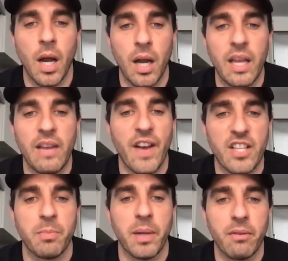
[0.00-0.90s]

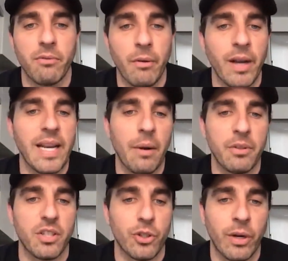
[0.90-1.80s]
investment, right? Right now
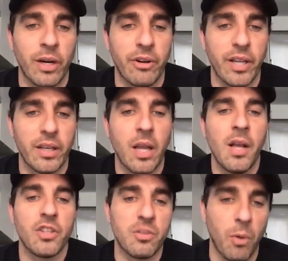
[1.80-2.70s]
it's contrarian.
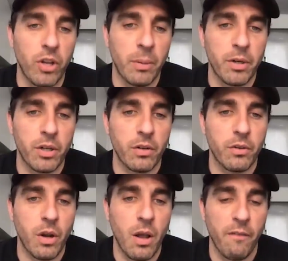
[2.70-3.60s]
Small
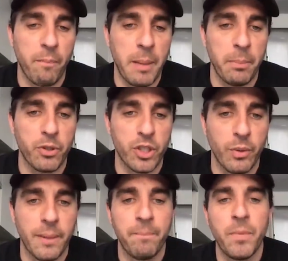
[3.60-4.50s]
number of people
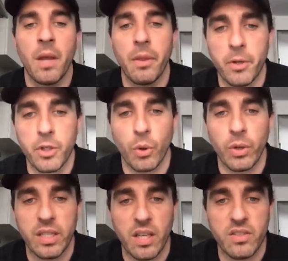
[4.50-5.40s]
do it. The
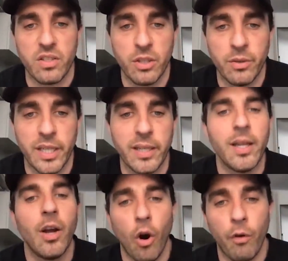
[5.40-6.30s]
majority doesn't do it.
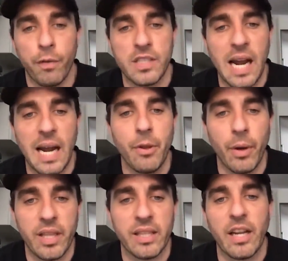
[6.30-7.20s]
Over time
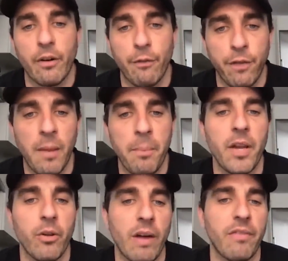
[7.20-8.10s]
though, I think that'll flip
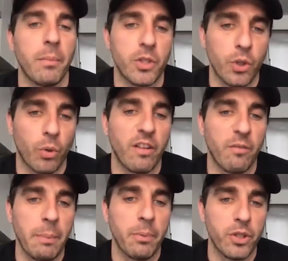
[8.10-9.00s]
and you'll have the majority
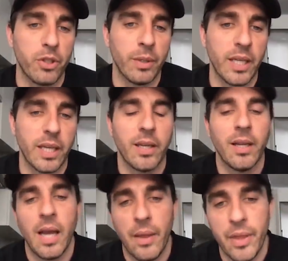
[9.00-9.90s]
of people doing it.
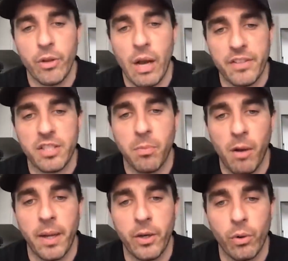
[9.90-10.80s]
And then you'll have a
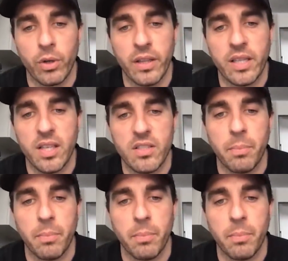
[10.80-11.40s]
small minority that doesn't